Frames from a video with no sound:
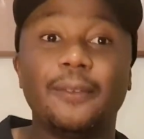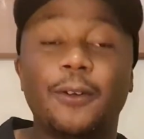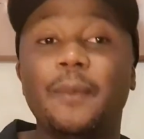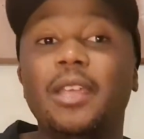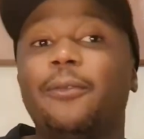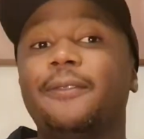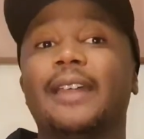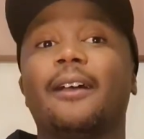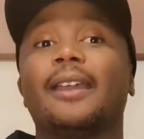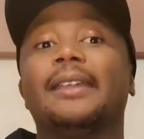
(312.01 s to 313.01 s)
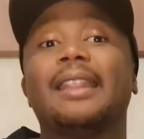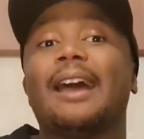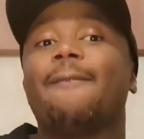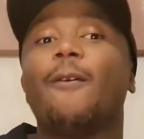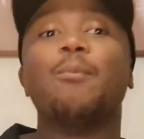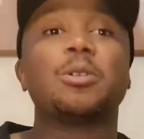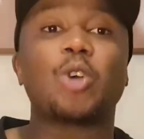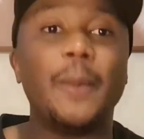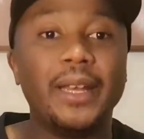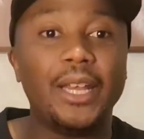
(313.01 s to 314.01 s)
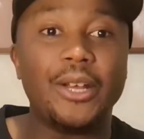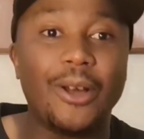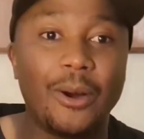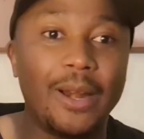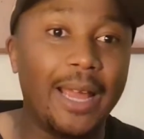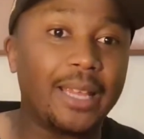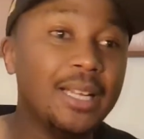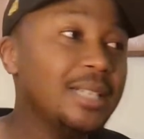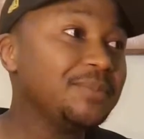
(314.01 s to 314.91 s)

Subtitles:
For me, like football's comedy, you know, like